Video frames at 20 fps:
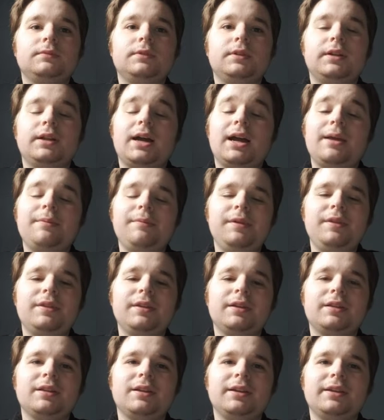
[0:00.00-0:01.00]
and I'm
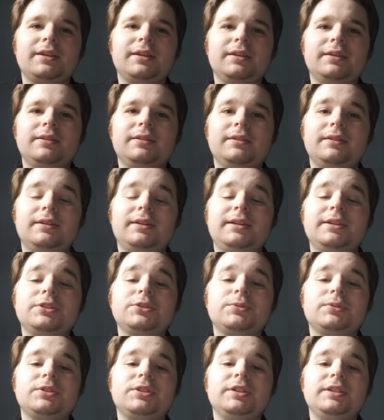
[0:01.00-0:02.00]
Ethan Kleinke, and
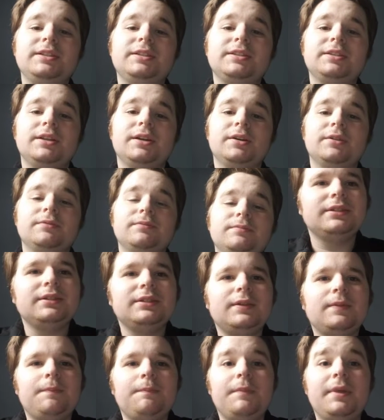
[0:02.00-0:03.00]
here's what you need to know.
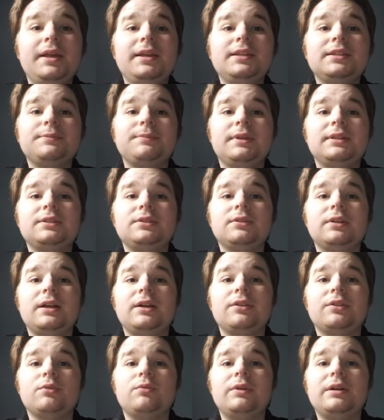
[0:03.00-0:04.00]
May is Mental
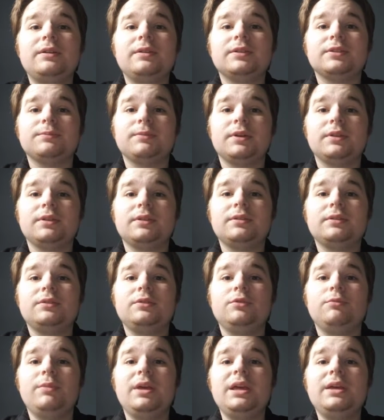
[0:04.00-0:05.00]
Health Awareness Month.
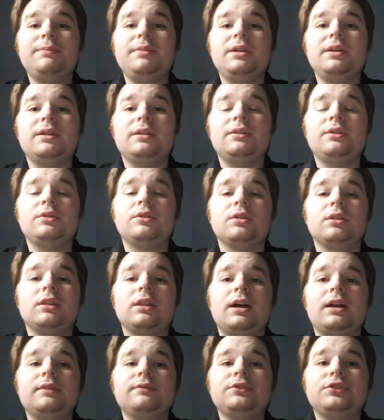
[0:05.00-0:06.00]
You may be under a
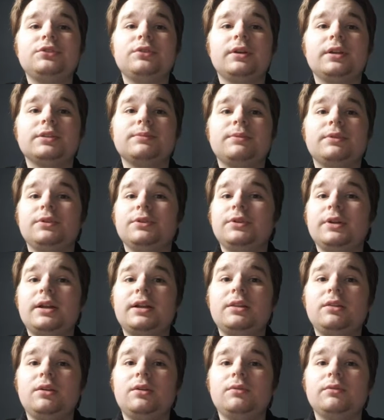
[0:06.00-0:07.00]
lot of stress, but you're
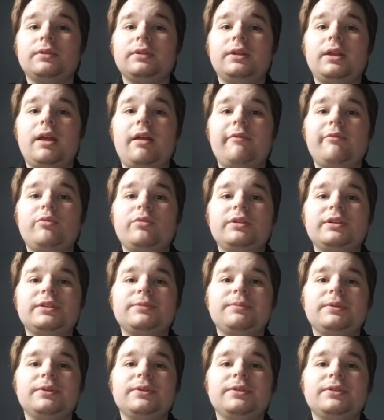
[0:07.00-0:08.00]
not alone. Everyone
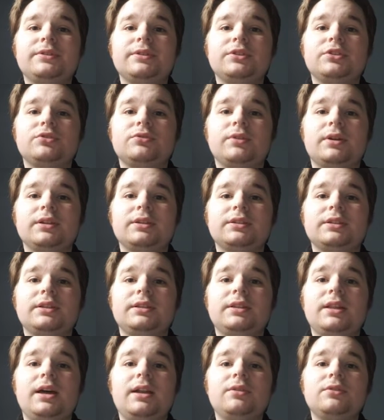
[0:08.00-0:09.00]
experiences stress,
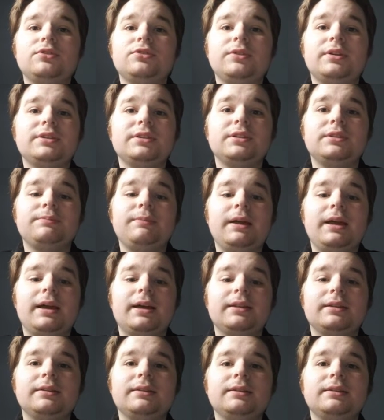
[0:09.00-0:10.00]
and not all stress is
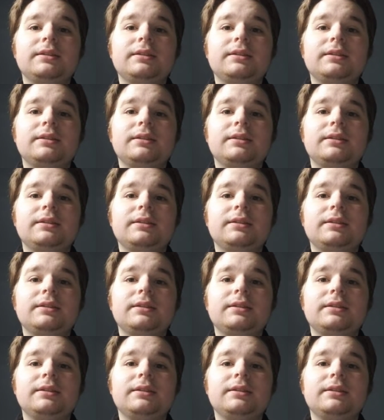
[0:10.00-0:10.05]
bad.